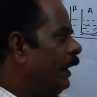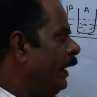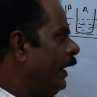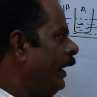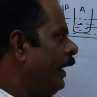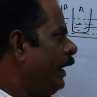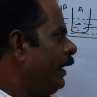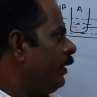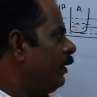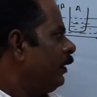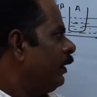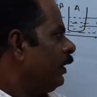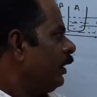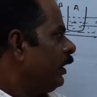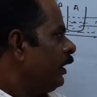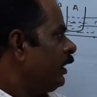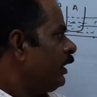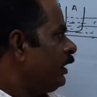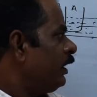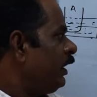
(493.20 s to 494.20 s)
and
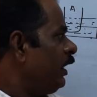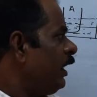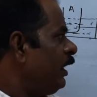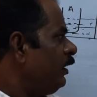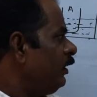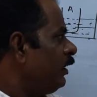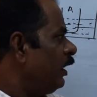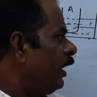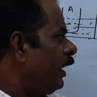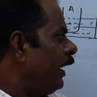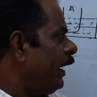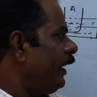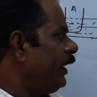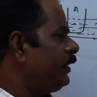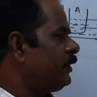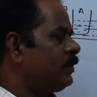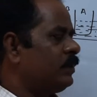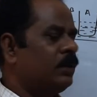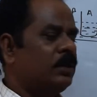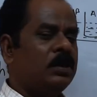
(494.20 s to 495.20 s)
heat the
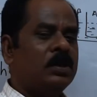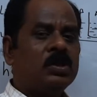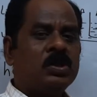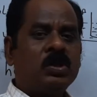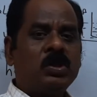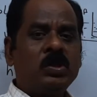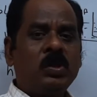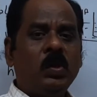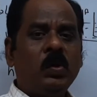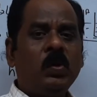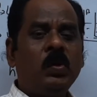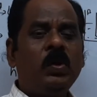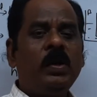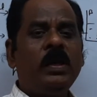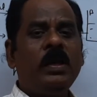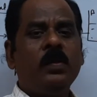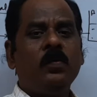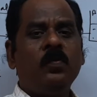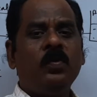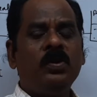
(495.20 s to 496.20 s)
ice
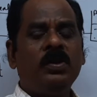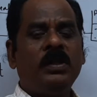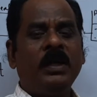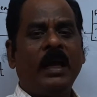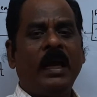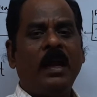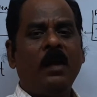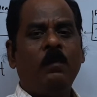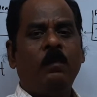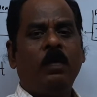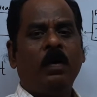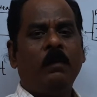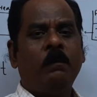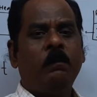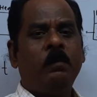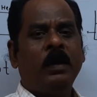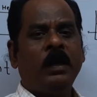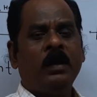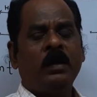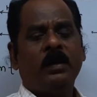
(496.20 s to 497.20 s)
slowly with the help
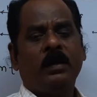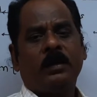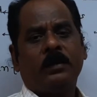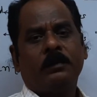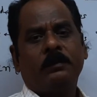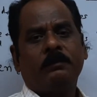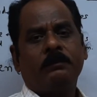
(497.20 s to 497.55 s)
of burner.